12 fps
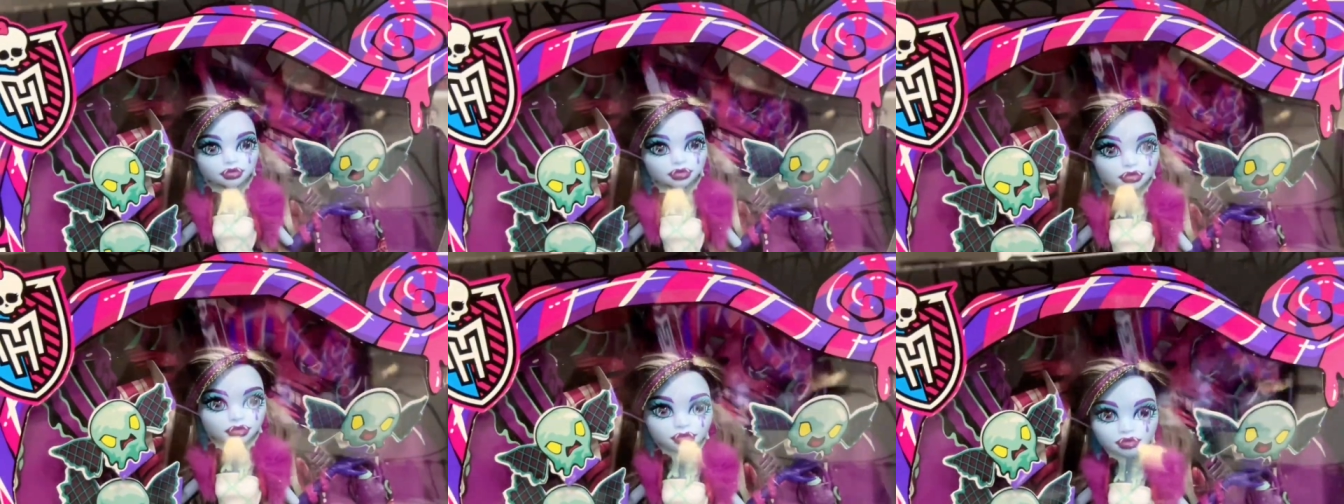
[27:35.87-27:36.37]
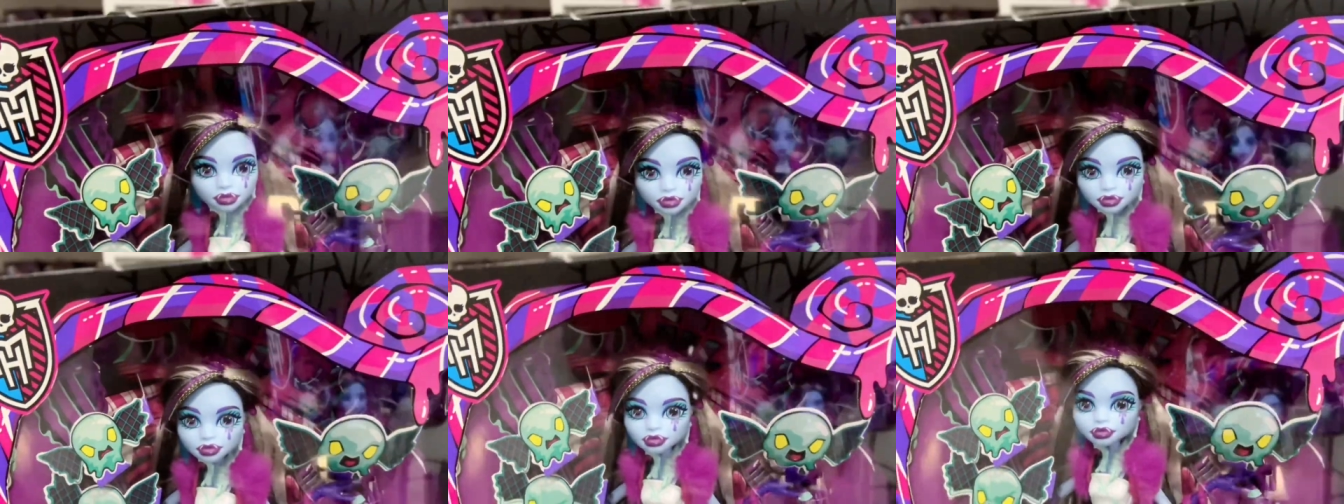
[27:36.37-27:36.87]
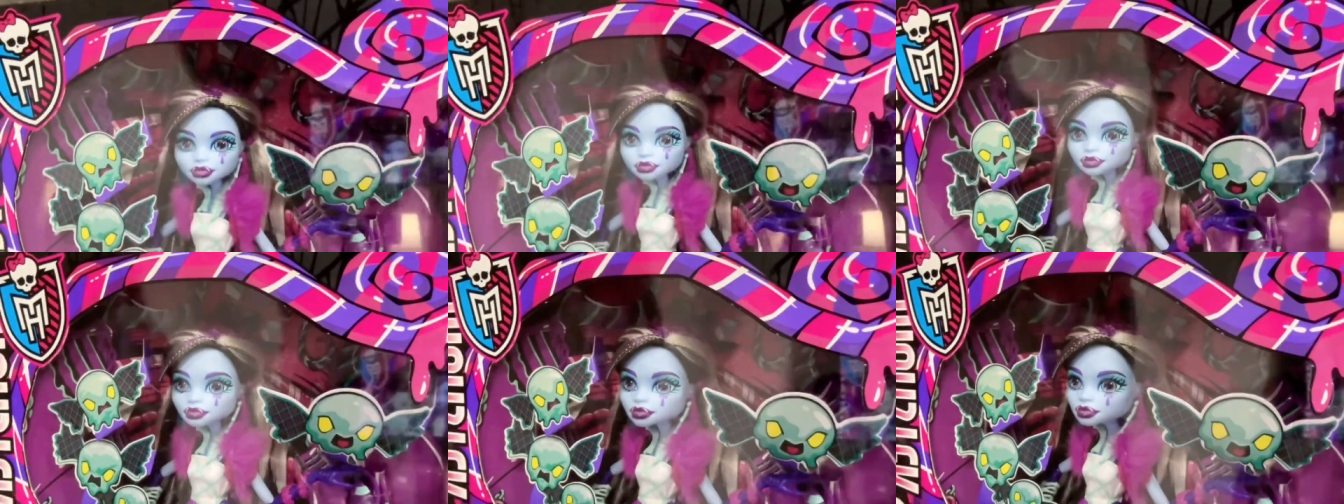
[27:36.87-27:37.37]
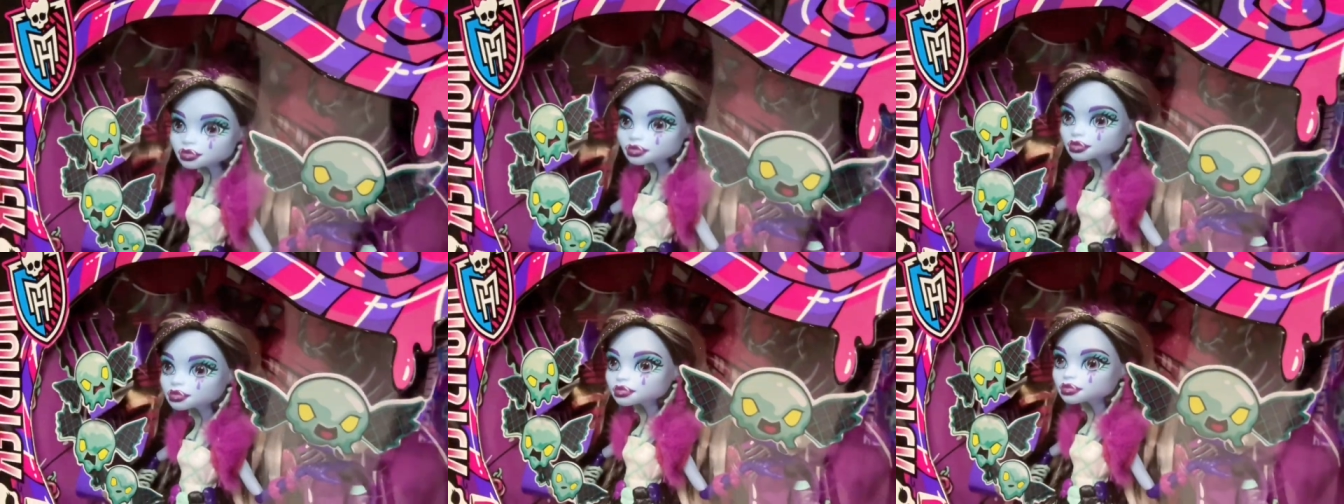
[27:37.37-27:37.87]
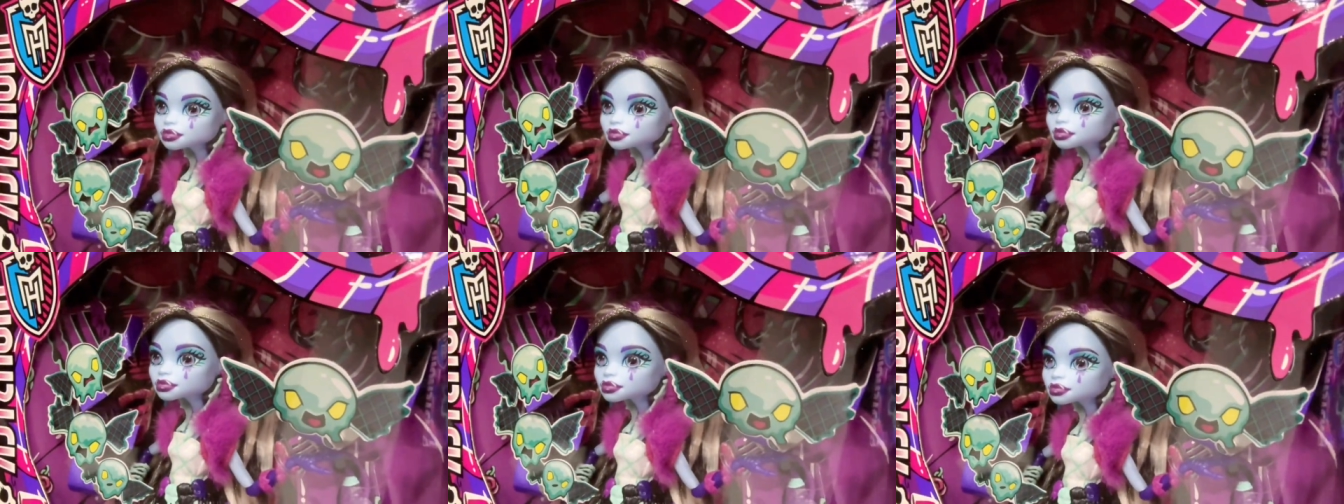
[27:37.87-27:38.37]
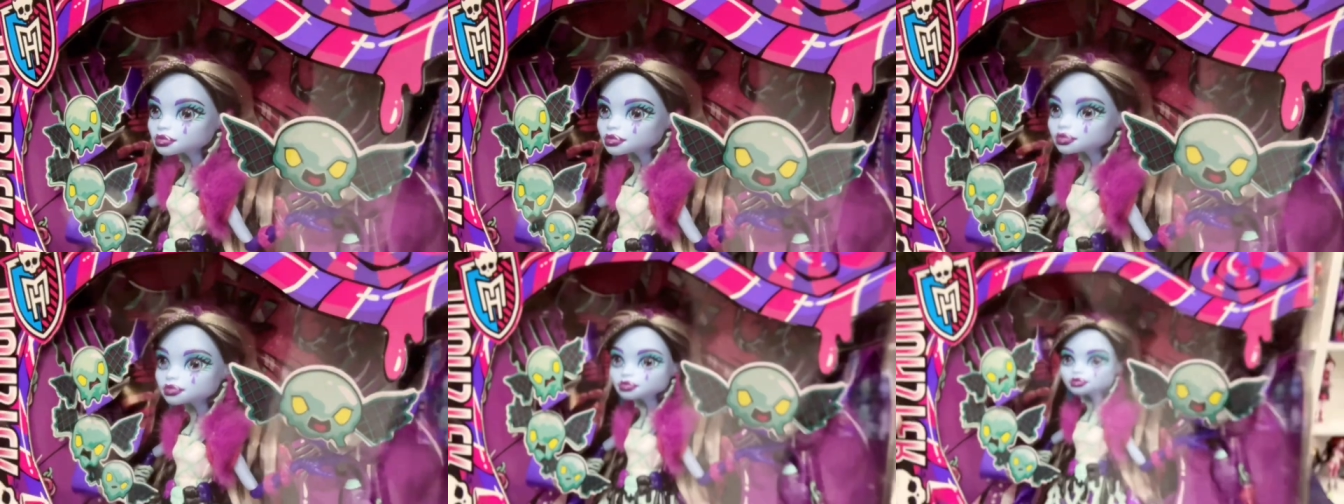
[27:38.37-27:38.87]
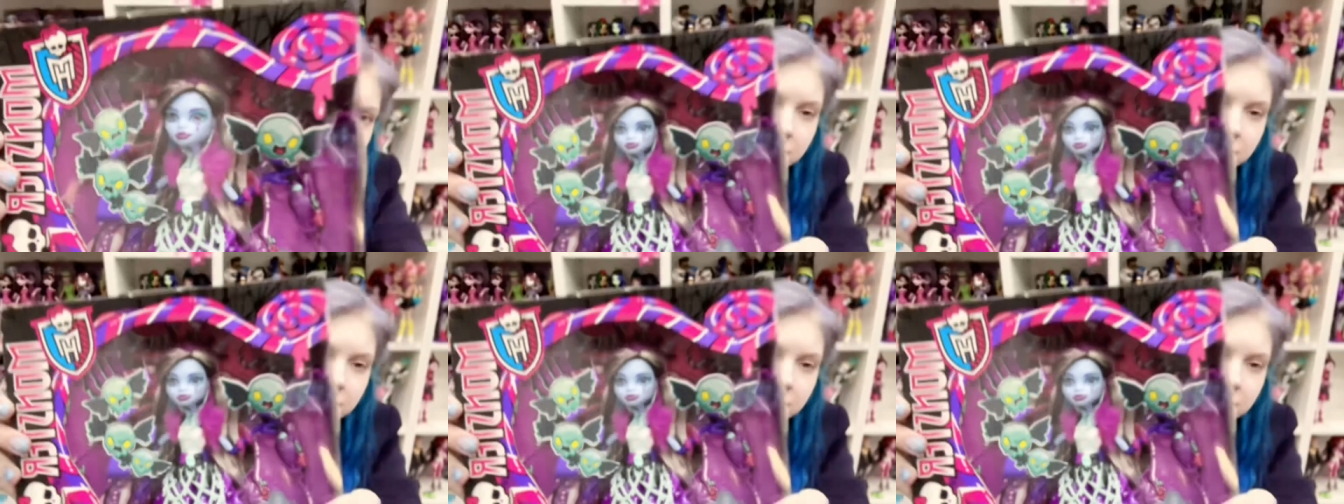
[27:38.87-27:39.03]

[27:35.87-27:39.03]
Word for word: will see it, but she does. And